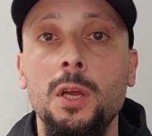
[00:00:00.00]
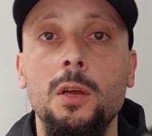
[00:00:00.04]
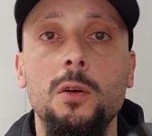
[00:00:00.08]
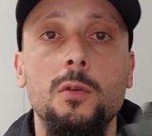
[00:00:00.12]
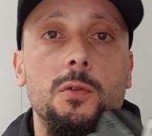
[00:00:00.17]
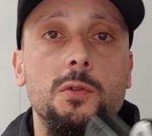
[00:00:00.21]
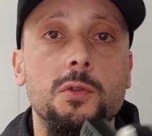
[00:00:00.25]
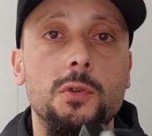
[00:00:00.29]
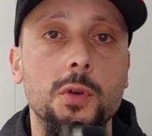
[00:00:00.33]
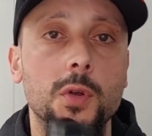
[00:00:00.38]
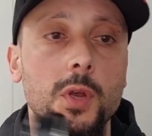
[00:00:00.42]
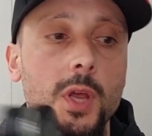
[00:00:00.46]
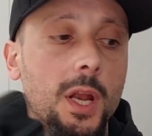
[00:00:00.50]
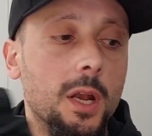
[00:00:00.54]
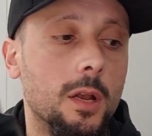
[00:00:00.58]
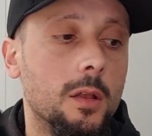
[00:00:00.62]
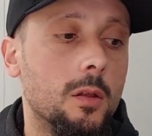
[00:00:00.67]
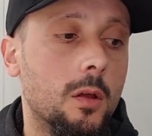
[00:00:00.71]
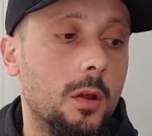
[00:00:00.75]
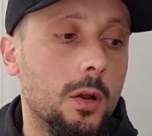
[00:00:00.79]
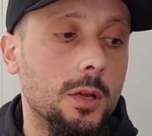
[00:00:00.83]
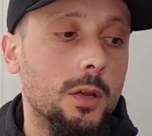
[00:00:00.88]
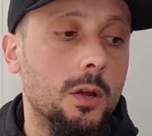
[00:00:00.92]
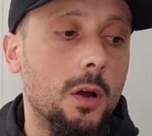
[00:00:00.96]
We do get a
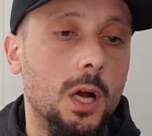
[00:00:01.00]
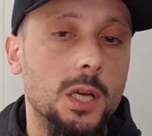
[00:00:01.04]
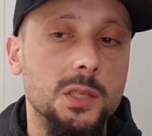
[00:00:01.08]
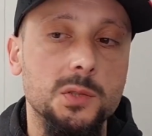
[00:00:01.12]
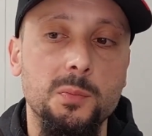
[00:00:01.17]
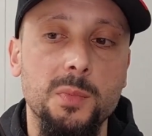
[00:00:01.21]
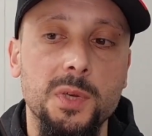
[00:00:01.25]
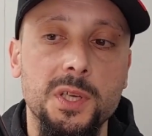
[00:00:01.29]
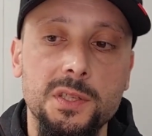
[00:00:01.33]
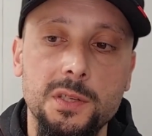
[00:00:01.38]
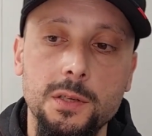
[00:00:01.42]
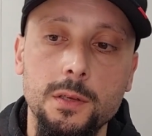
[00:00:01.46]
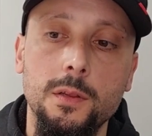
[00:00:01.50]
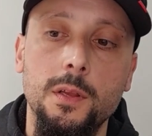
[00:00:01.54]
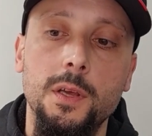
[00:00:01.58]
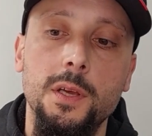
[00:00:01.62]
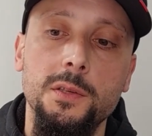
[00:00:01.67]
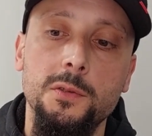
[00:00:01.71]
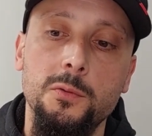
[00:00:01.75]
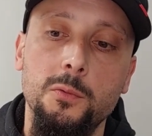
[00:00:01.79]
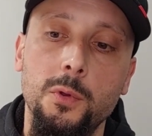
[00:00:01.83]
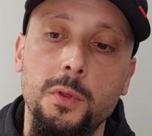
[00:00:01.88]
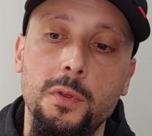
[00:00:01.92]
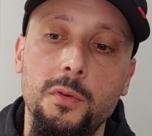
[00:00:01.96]
lot of guys mixing
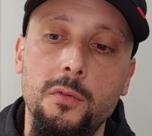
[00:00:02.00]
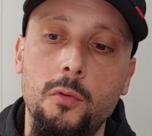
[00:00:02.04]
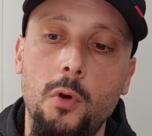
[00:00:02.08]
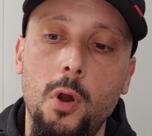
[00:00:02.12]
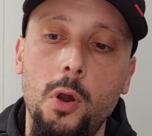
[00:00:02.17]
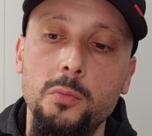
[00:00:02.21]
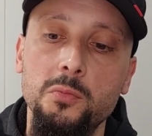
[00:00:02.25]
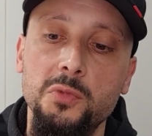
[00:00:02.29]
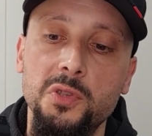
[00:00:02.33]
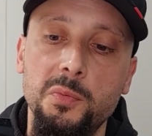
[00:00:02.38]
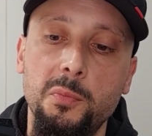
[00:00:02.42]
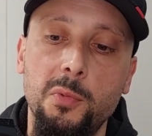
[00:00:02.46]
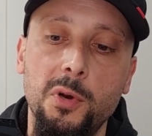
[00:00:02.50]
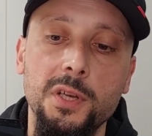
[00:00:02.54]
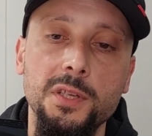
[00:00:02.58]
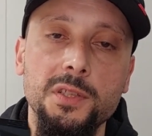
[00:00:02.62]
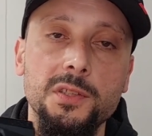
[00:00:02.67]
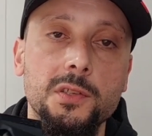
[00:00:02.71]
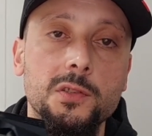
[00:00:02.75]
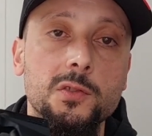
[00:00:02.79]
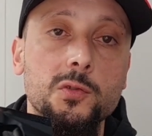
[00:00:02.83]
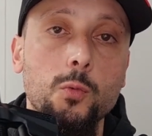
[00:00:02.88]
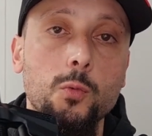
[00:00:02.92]
these with chrome springs as